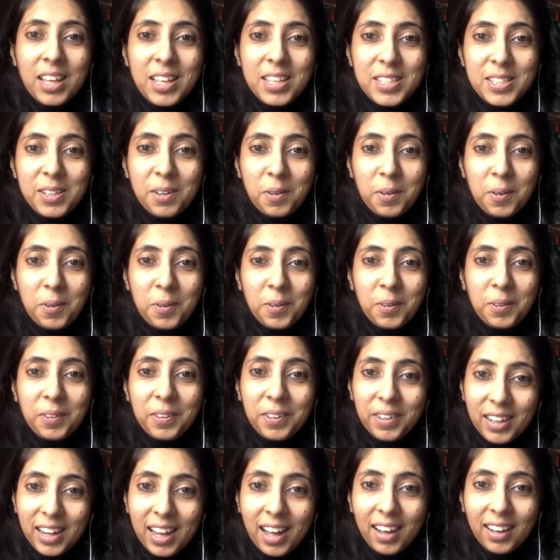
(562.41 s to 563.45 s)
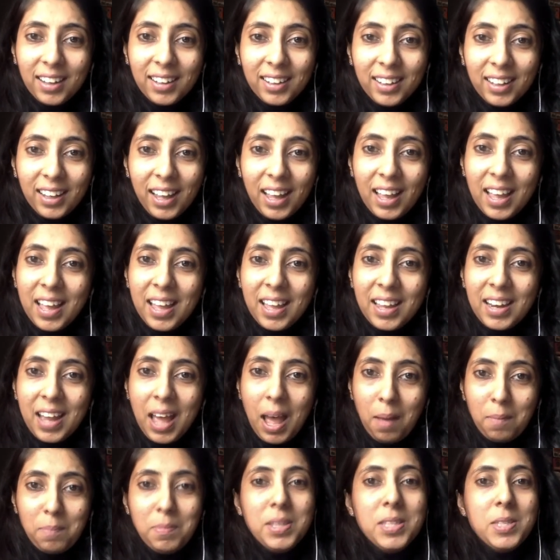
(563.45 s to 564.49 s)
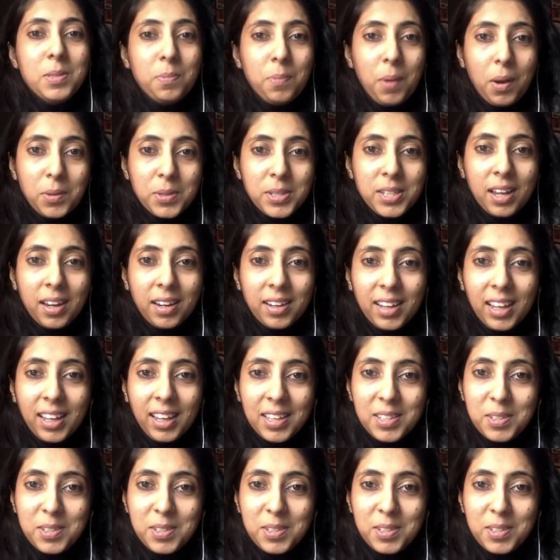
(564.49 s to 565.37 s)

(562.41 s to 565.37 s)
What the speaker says: So good luck and happy spouse hunting as